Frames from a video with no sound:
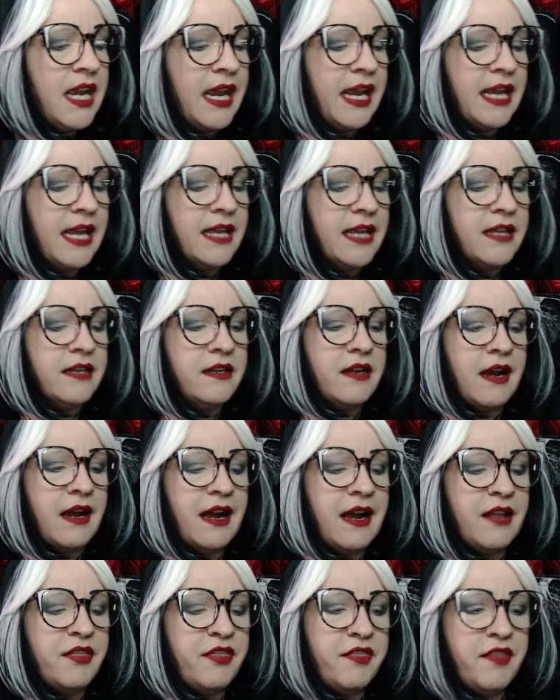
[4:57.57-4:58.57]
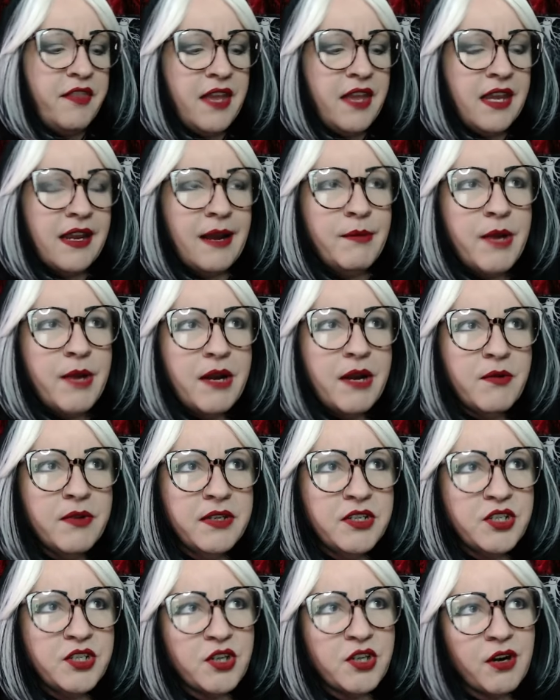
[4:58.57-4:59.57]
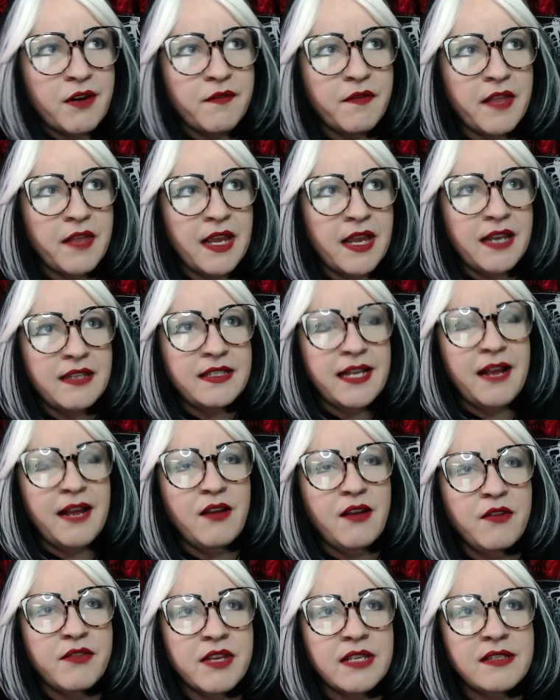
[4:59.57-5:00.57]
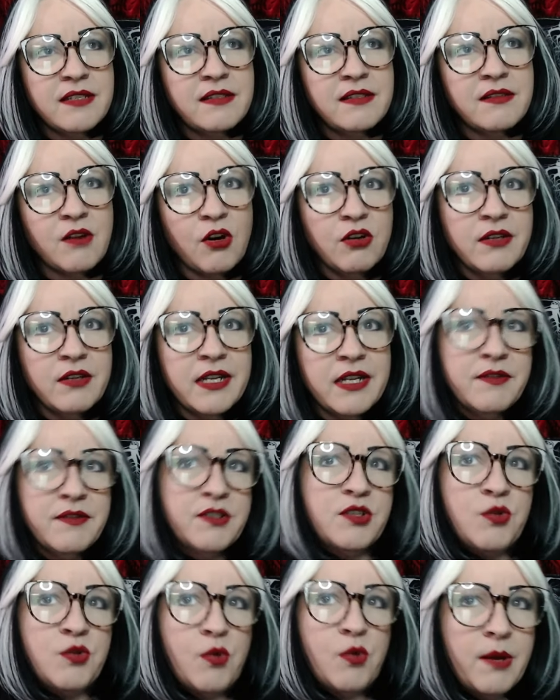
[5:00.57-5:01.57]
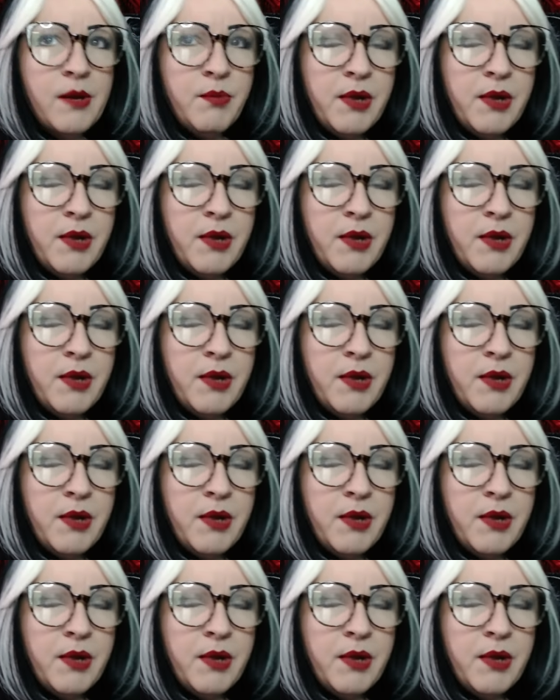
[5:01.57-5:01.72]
And I think, I'm not really sure if they tell this early in the story,